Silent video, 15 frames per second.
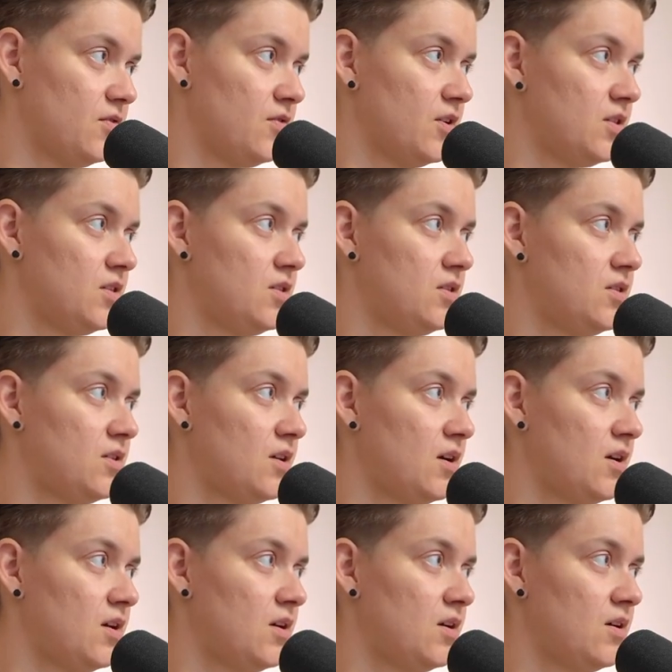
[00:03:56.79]

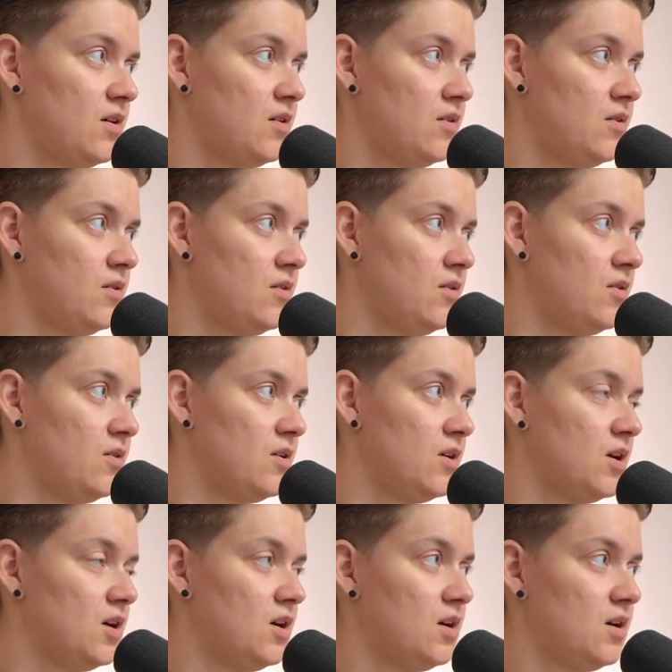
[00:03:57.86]
fauteuil,
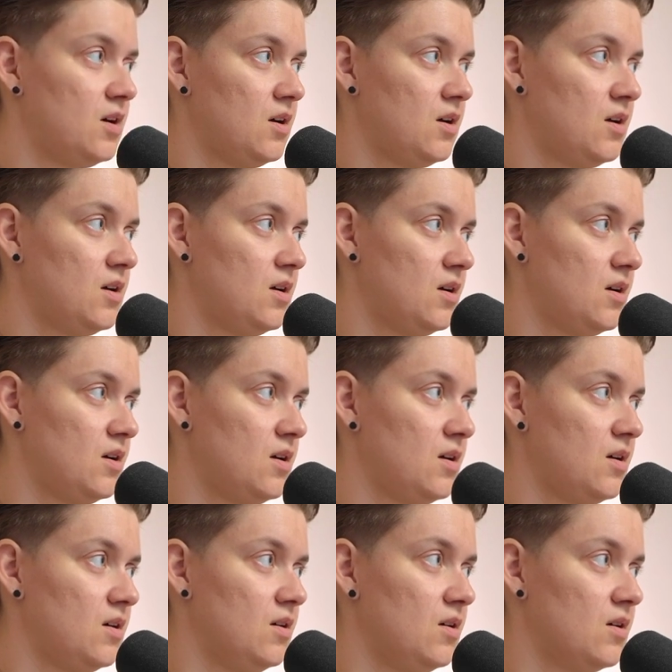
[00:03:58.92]

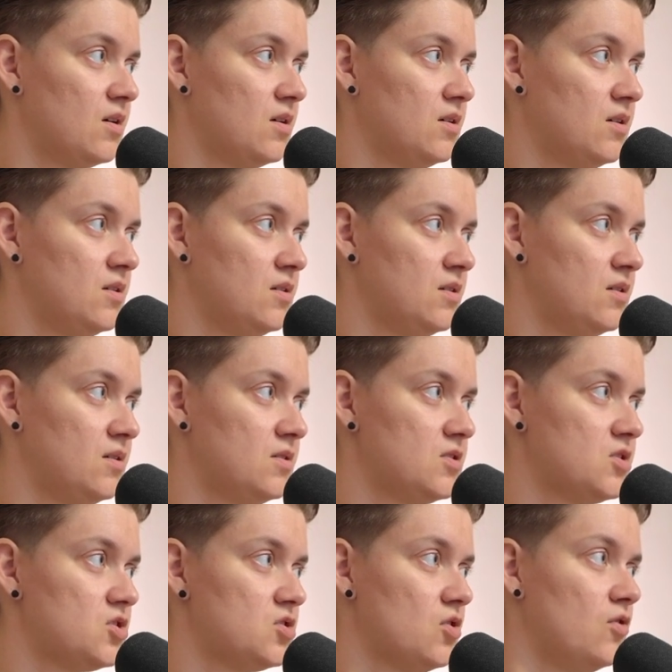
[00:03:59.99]
garden
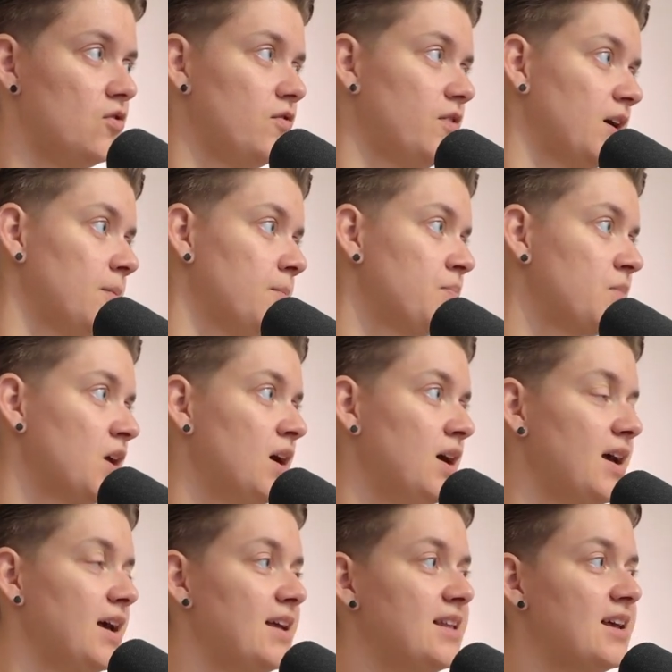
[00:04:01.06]
sofa.
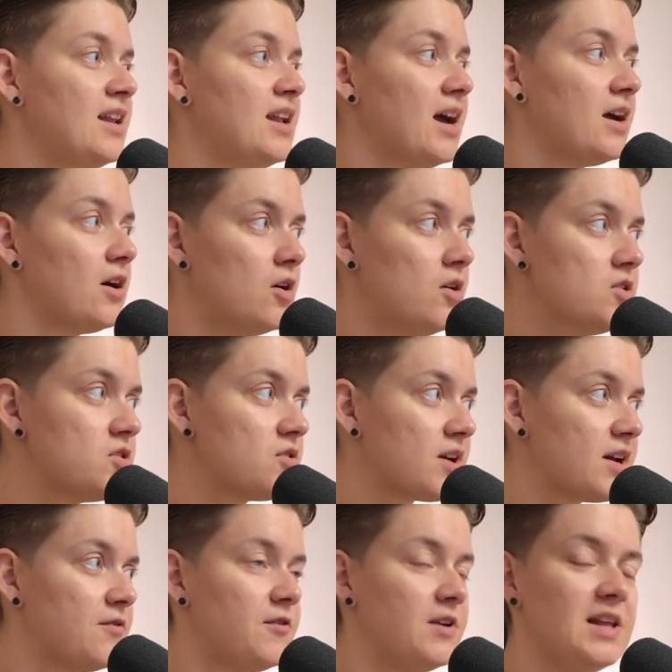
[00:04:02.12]
And then I also
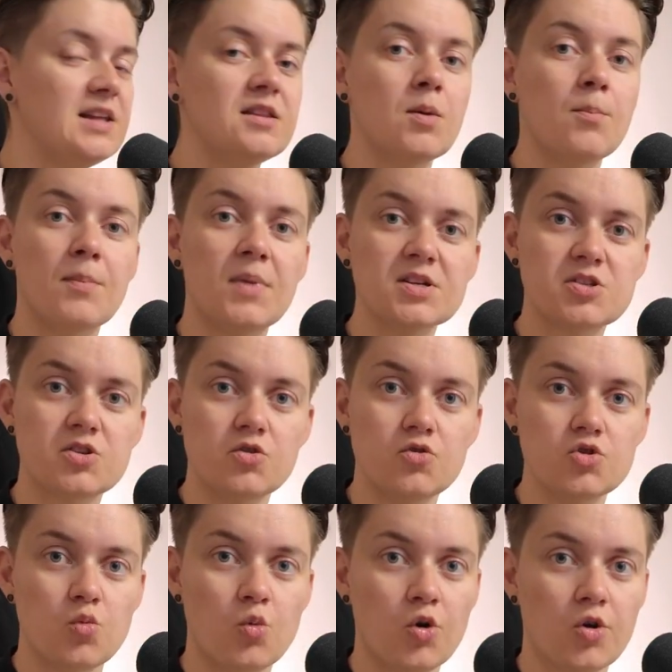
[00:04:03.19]
can fill in the
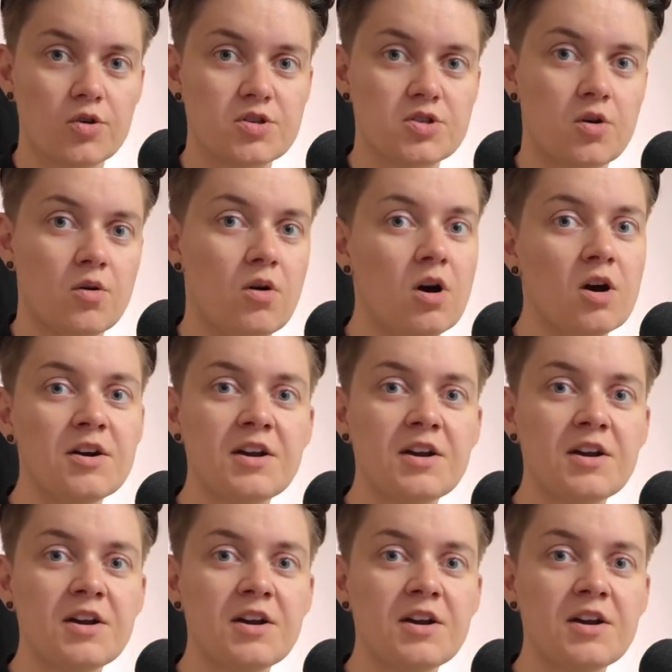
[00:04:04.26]
must-used word. So are